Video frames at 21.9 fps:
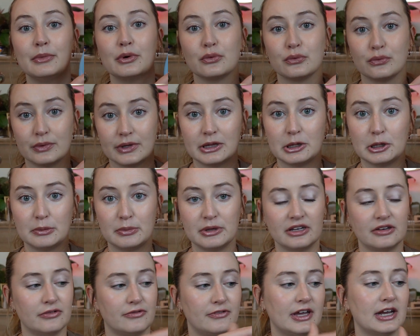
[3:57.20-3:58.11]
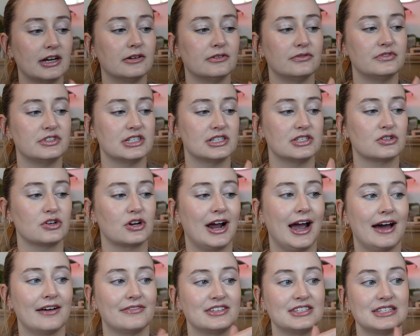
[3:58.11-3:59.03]
a really big fan of
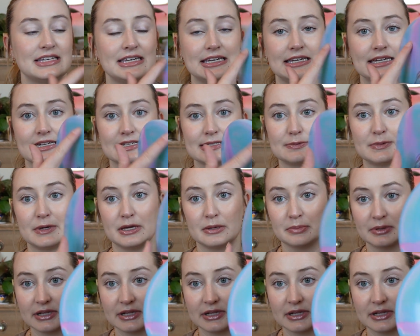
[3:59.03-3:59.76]
Discraft's ESP